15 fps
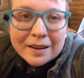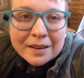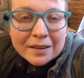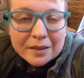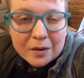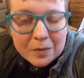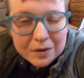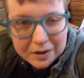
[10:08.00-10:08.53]

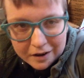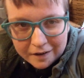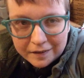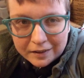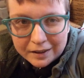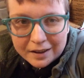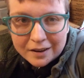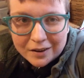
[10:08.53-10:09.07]
So
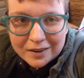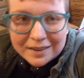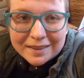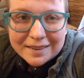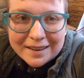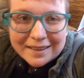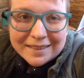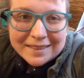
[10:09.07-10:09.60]
definitely a good
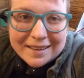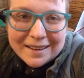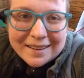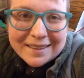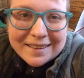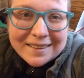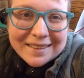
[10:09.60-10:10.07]
sales day.